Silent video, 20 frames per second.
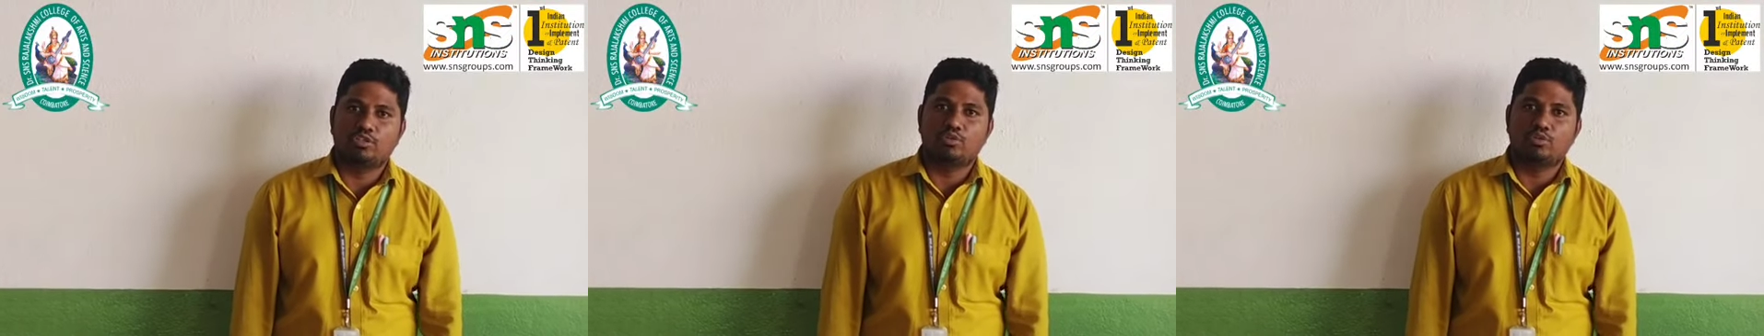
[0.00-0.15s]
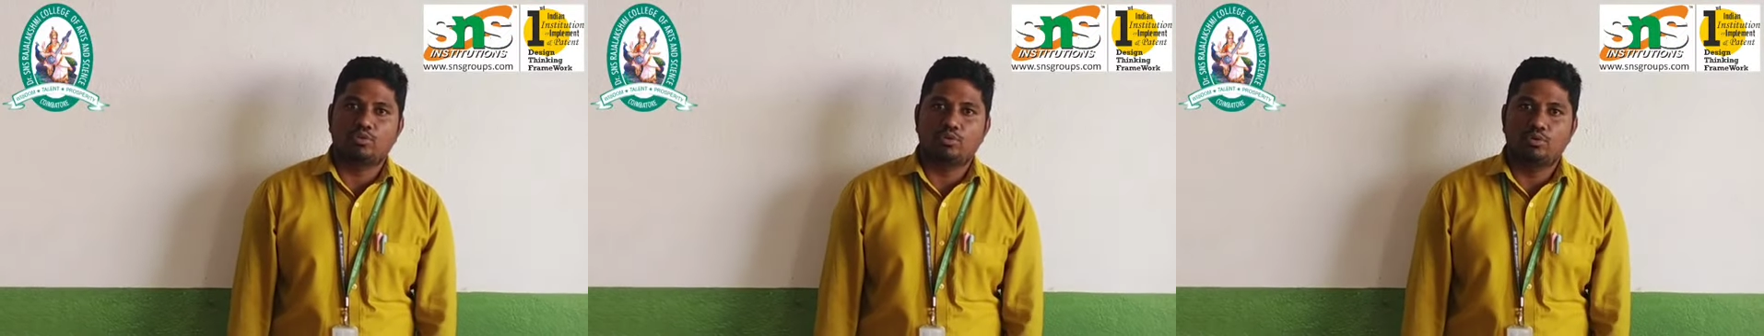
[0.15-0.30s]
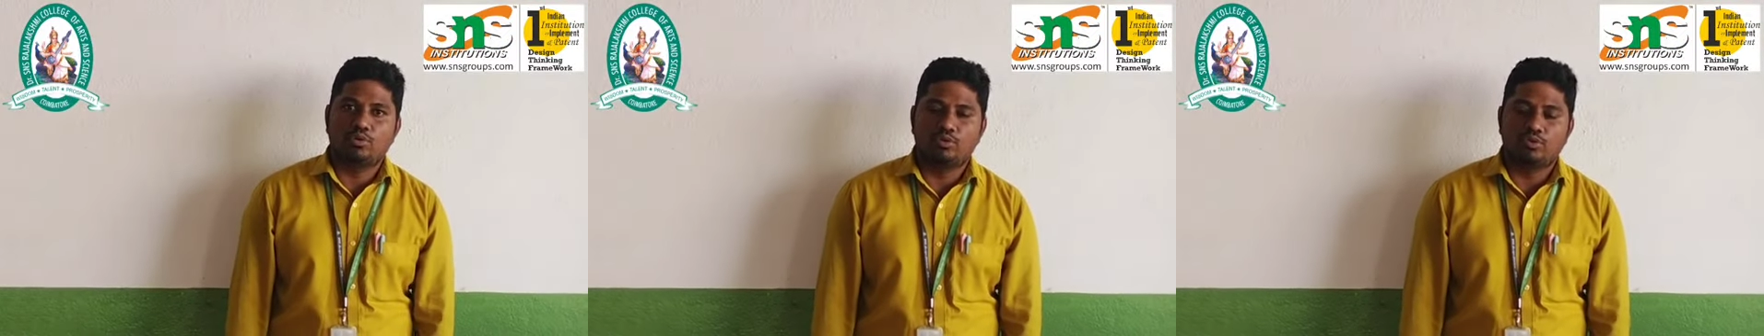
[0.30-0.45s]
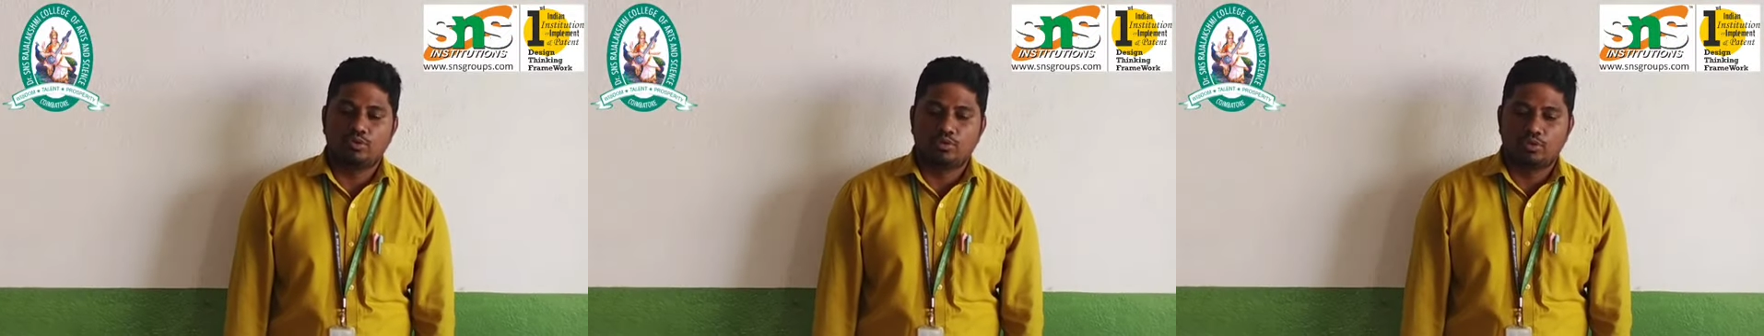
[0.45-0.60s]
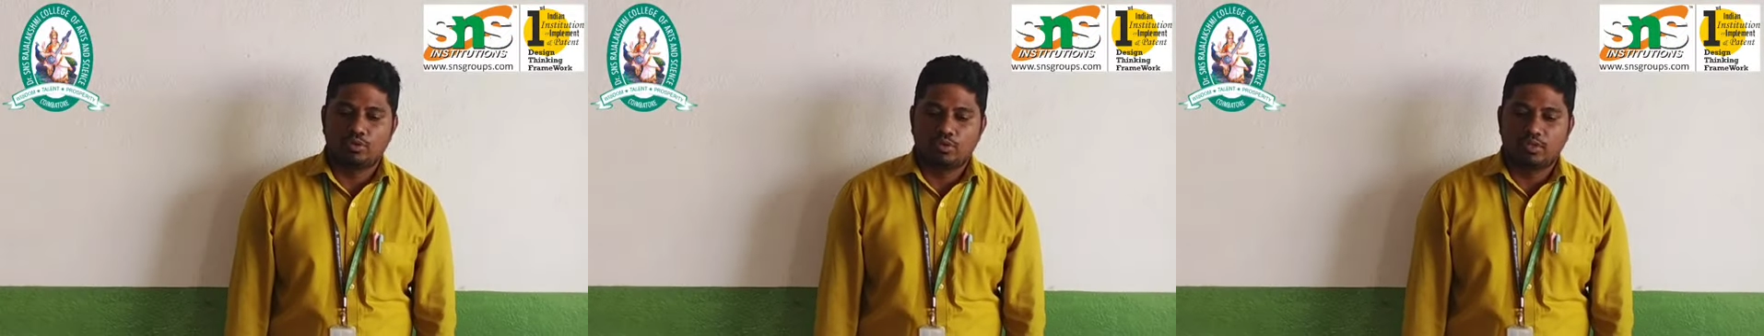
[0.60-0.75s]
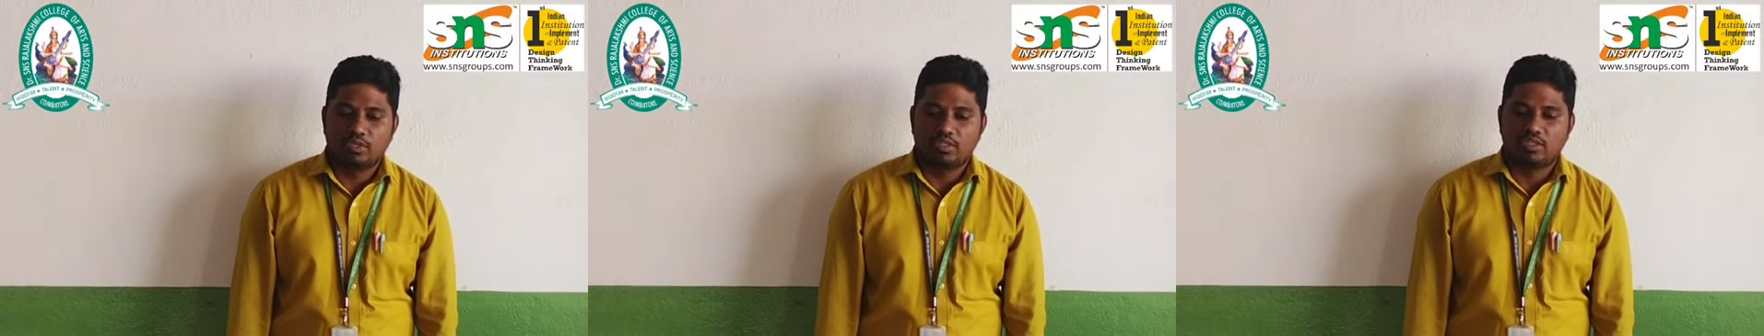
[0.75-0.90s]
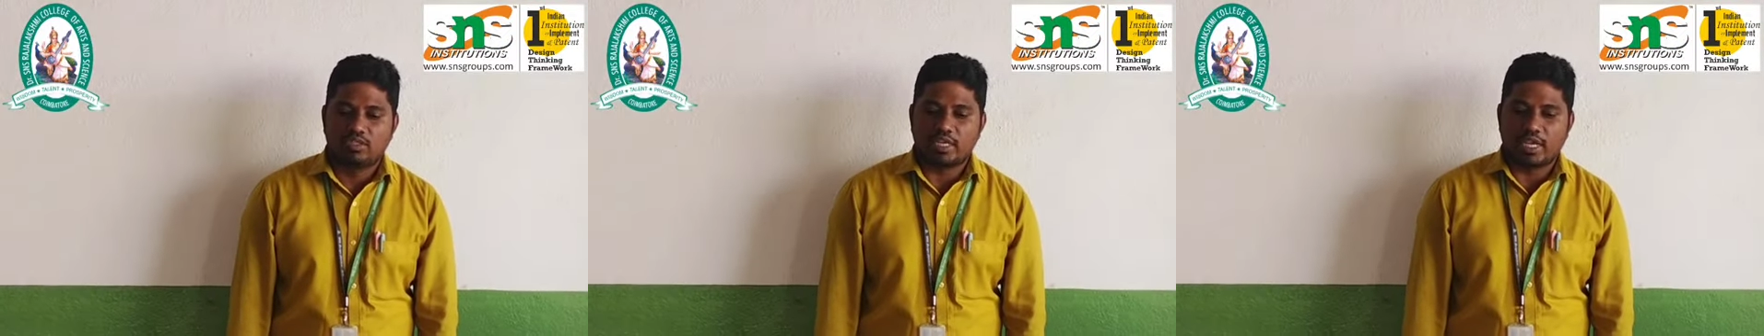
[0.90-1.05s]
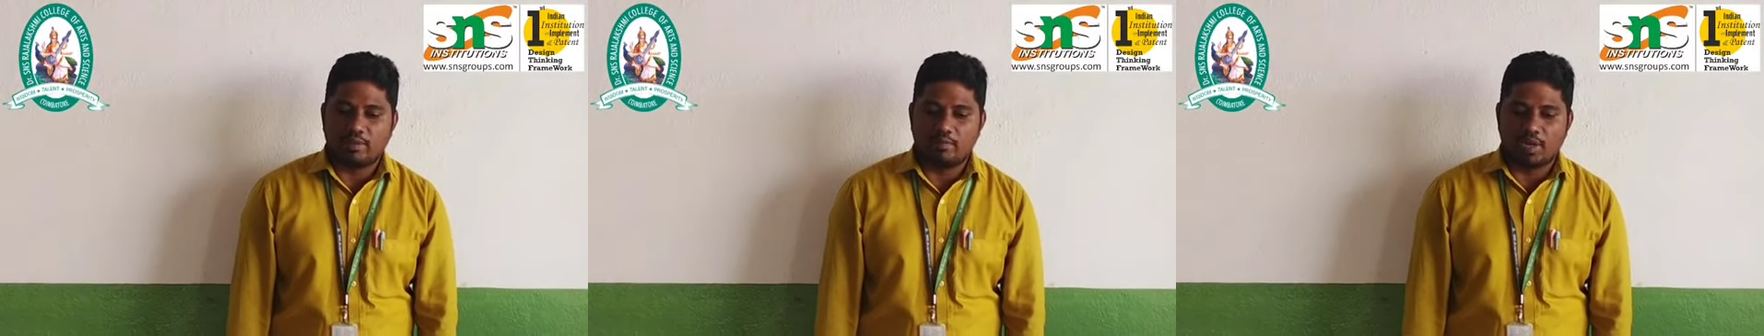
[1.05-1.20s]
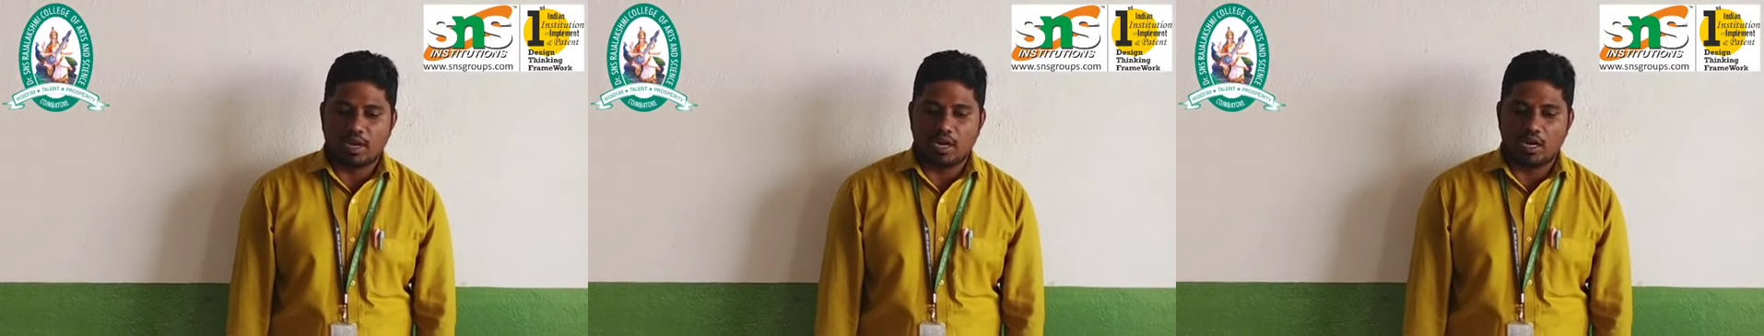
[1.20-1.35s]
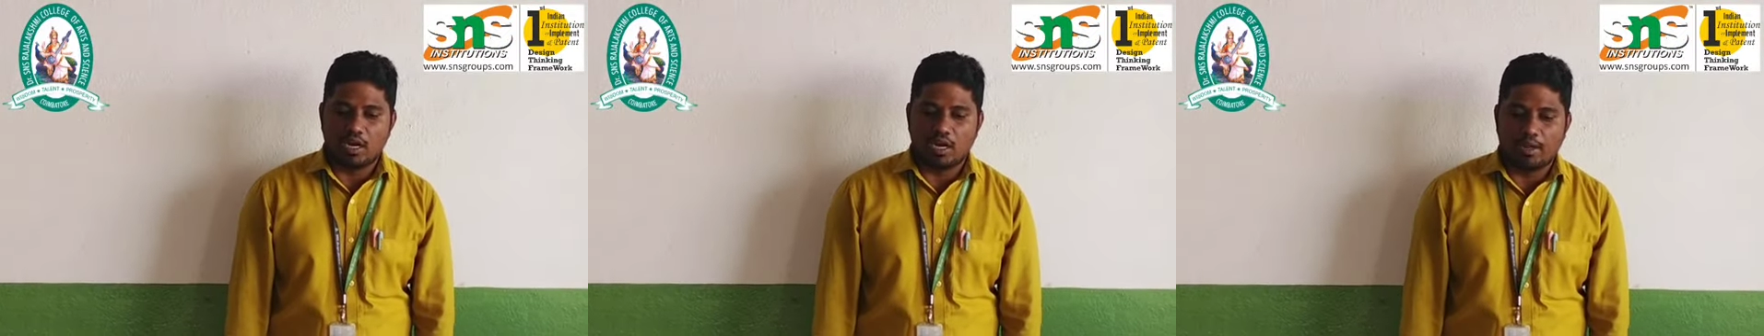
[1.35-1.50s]
to
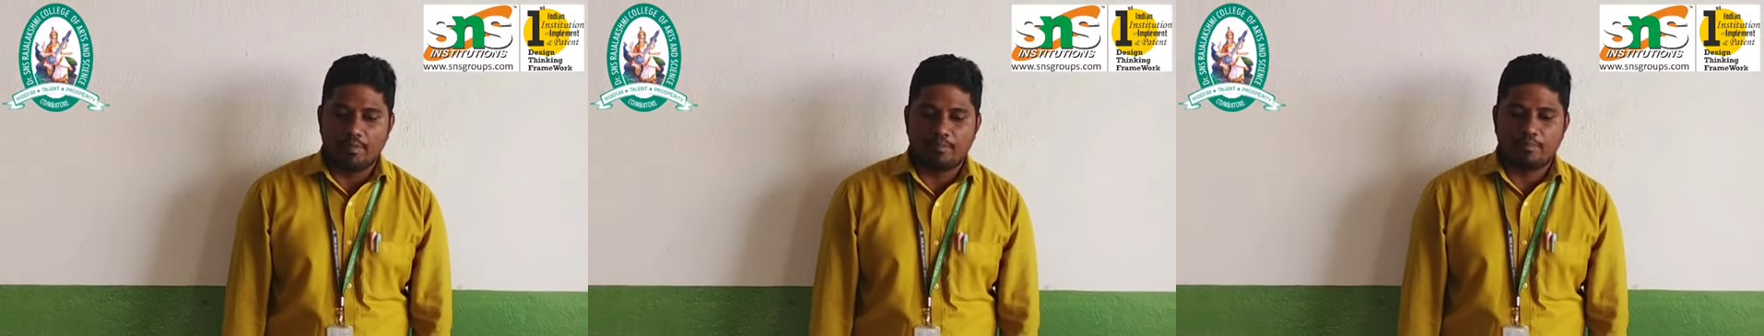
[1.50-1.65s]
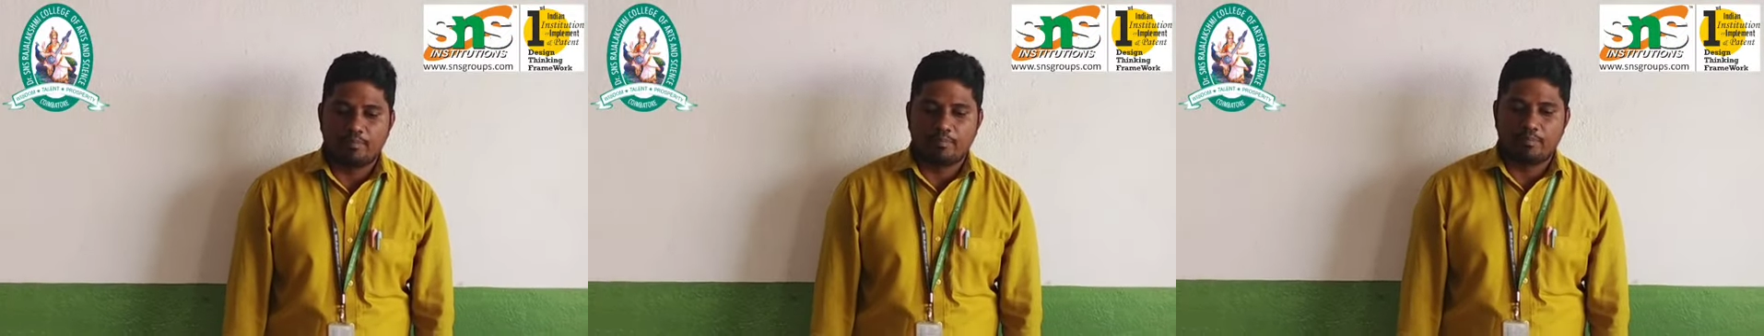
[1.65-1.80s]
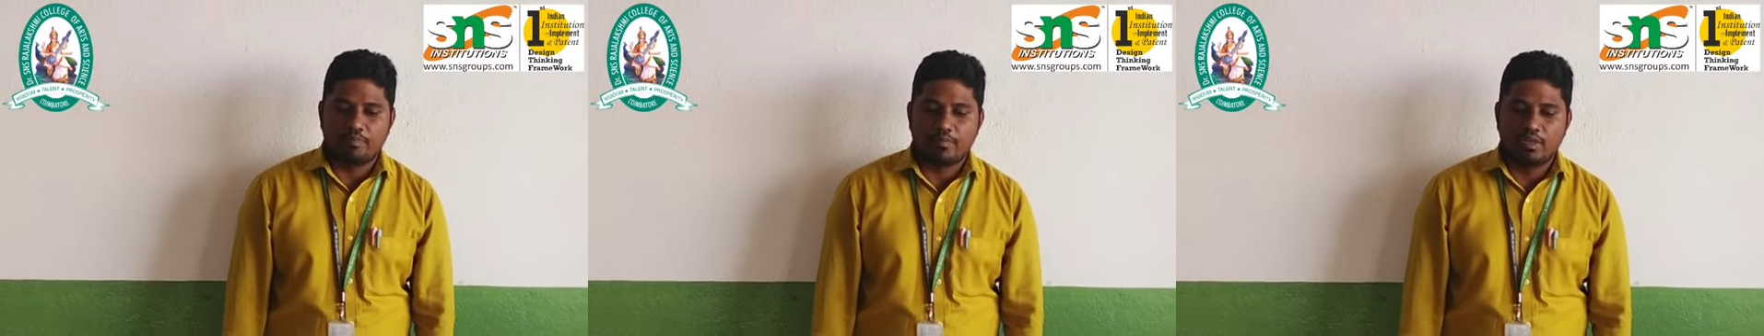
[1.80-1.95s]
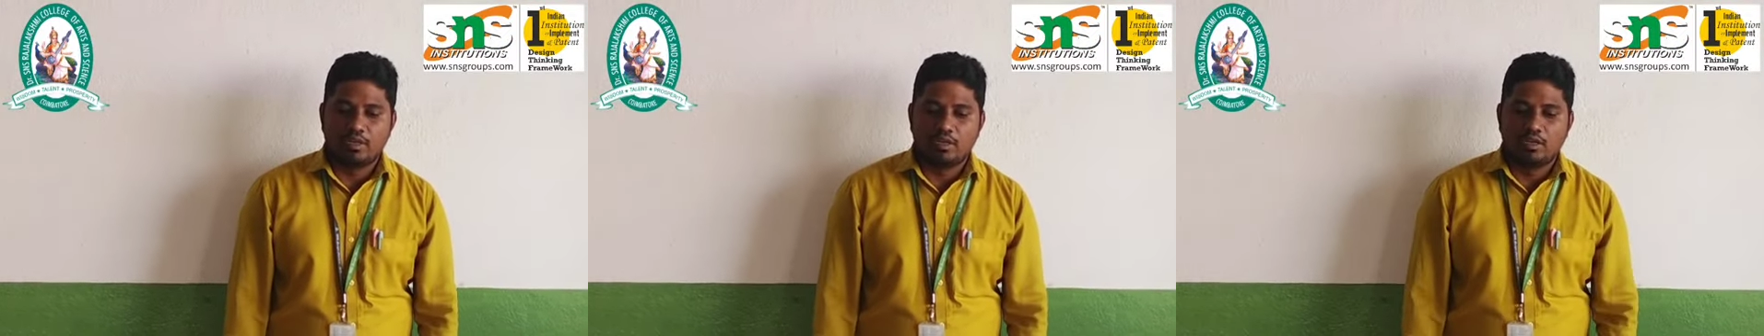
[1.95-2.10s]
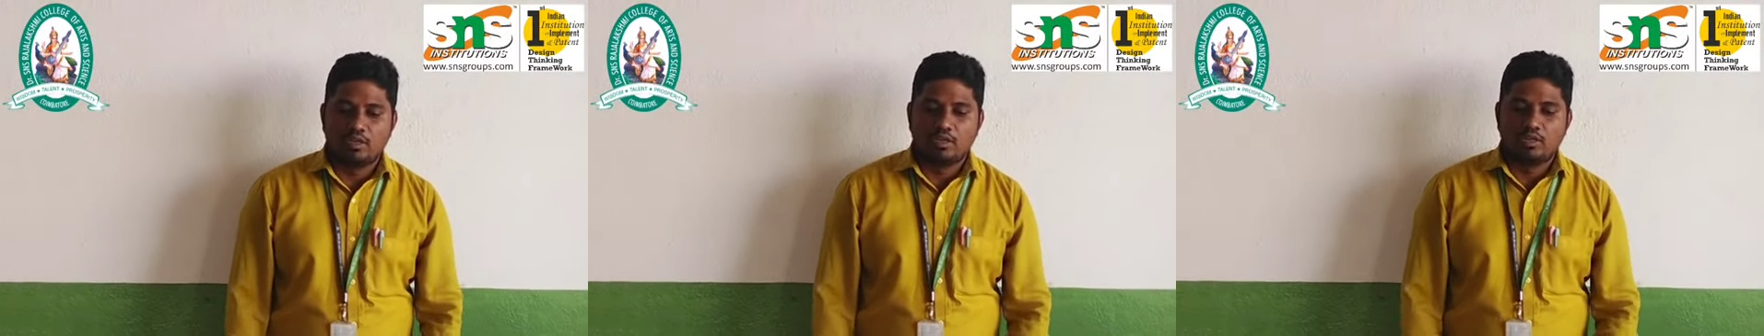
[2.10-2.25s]
Cyber Law.